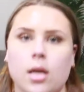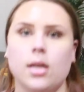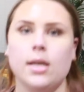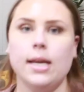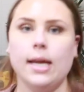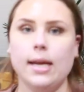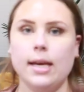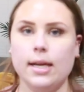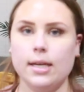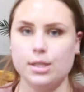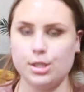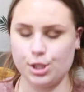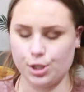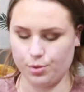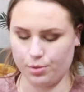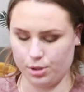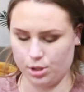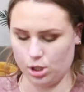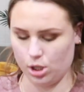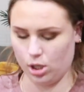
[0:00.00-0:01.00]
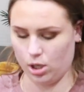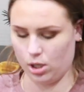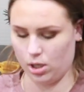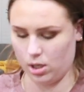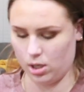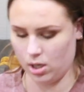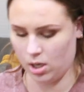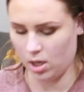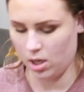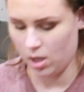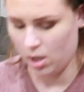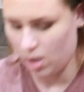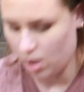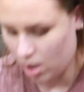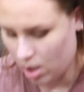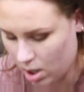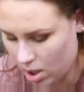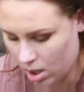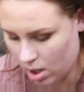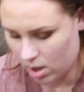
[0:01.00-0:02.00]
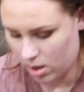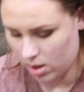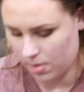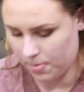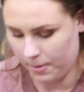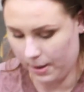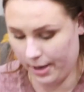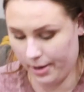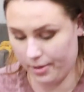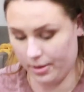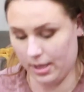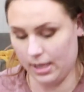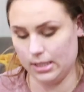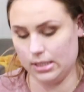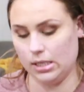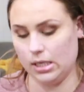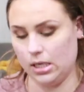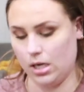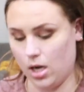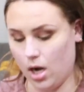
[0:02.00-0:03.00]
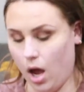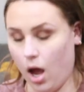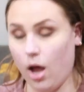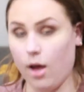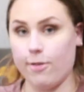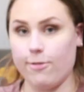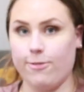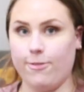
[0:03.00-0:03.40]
needing to return the pair that did not